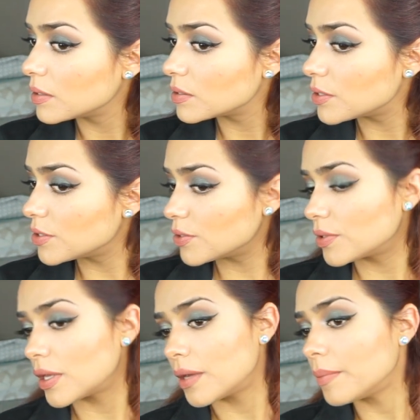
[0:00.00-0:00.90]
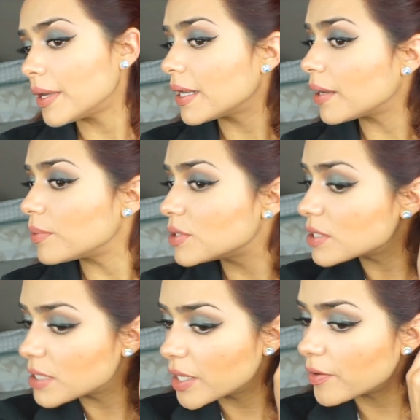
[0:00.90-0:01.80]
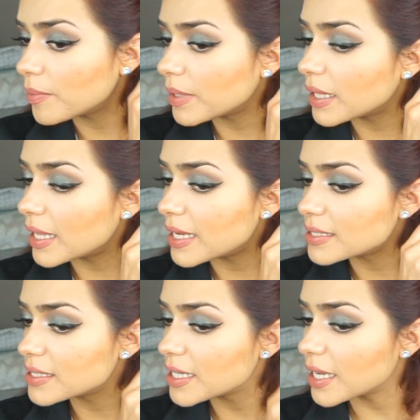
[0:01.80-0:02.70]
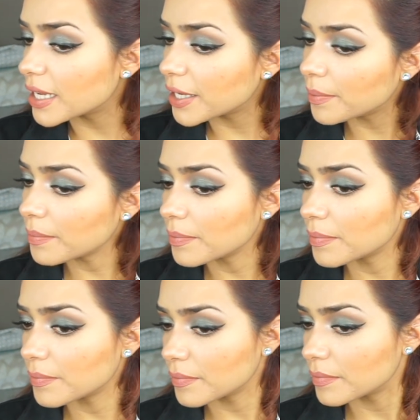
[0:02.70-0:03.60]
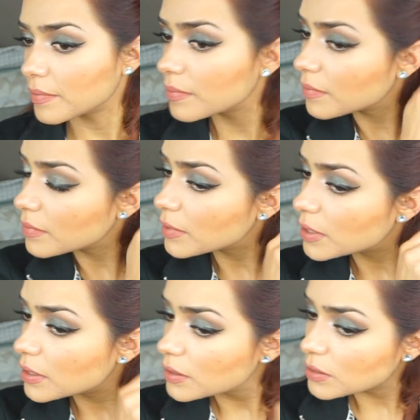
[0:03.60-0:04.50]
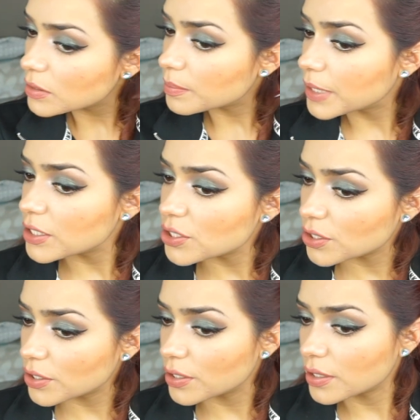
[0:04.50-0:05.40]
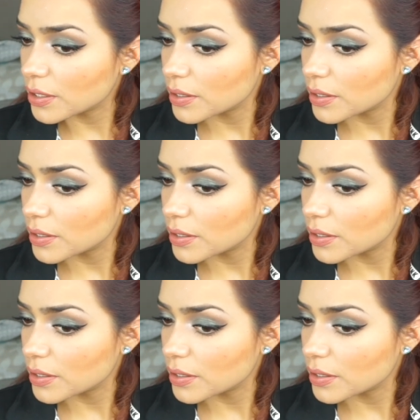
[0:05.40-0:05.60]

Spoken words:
to do them, and I will just leave them less time to make sure